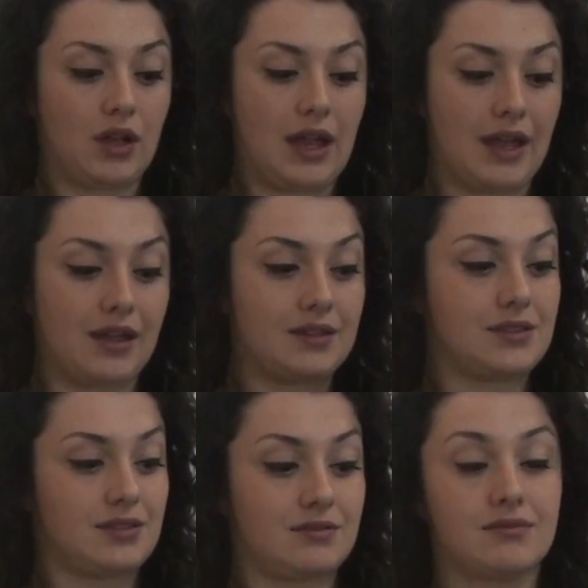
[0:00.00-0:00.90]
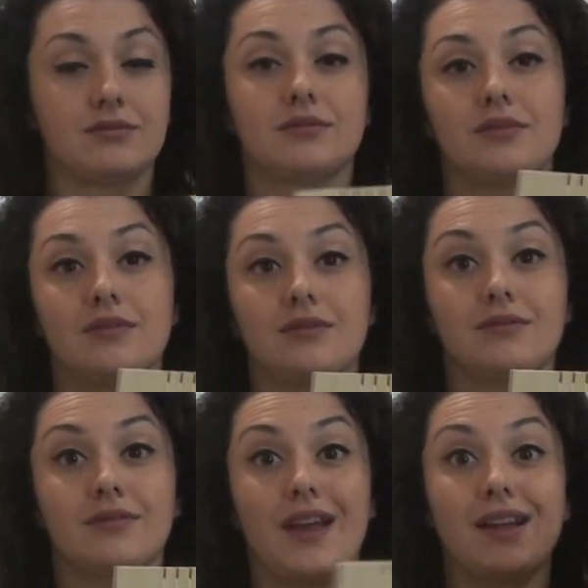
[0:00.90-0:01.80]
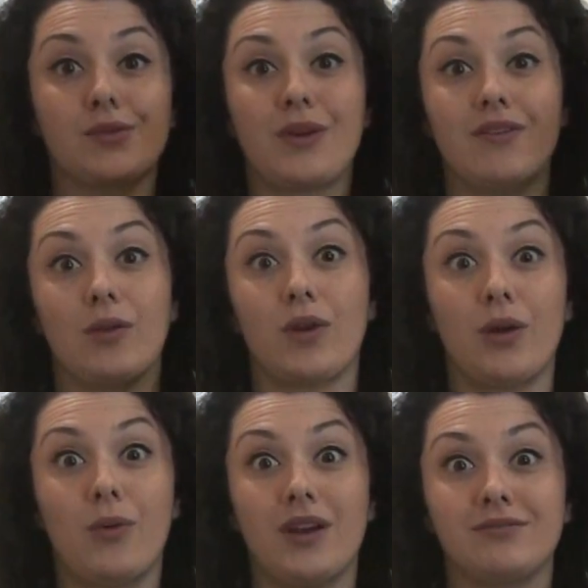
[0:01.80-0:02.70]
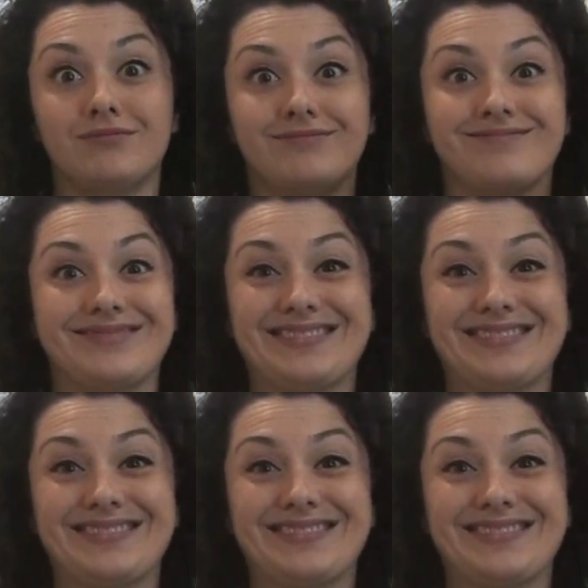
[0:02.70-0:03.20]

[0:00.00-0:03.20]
And that's Weaving 101.